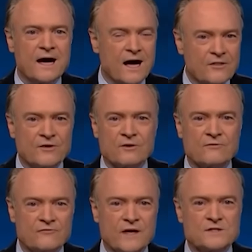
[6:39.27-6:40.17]
other
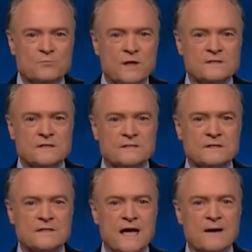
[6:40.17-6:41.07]
vice president
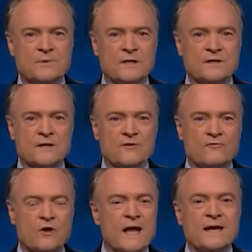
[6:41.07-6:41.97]
and cabinet
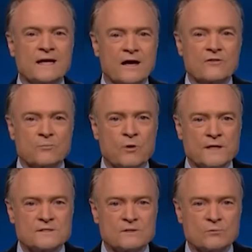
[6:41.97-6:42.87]
for any other
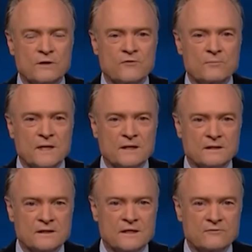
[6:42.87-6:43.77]
president would have
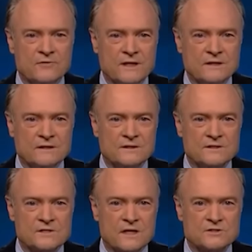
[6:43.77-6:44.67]
immediately convened a
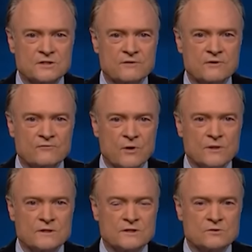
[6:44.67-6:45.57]
discussion of
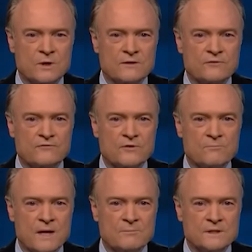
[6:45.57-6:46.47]
invoking the 25th
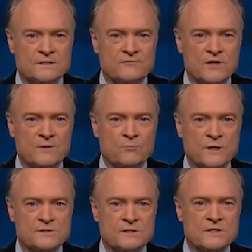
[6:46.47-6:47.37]
Amendment if that
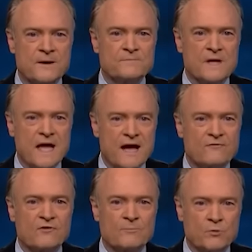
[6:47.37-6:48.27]
president
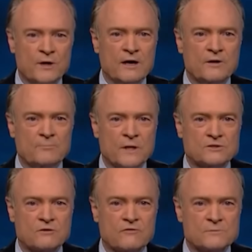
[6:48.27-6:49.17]
ever put out a
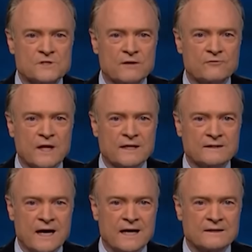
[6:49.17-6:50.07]
picture of himself like
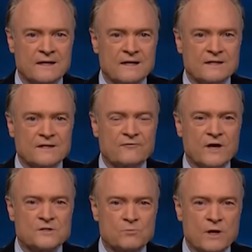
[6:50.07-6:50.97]
that. The
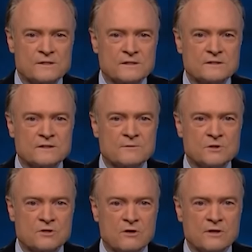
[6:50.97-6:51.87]
vice president and the
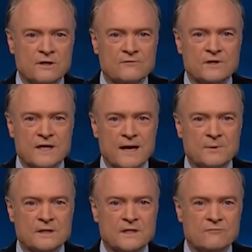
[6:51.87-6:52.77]
majority of the
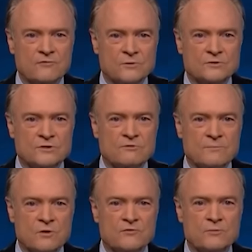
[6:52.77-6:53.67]
cabinet can vote to
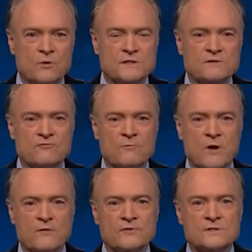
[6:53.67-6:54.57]
remove the president from
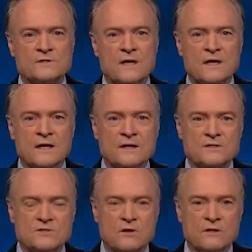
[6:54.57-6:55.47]
office and
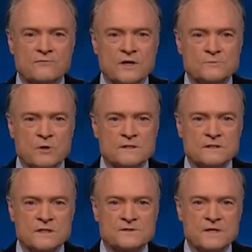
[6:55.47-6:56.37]
install the vice
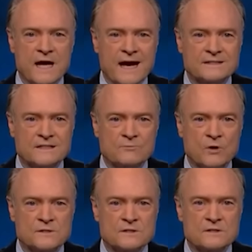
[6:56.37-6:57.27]
president as the acting
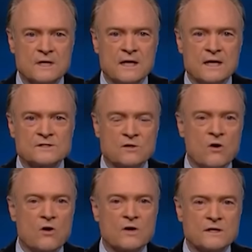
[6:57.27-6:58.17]
president as
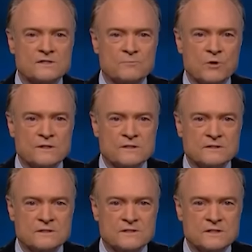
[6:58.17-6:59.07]
long as the
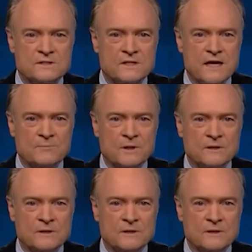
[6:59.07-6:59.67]
president is disabled.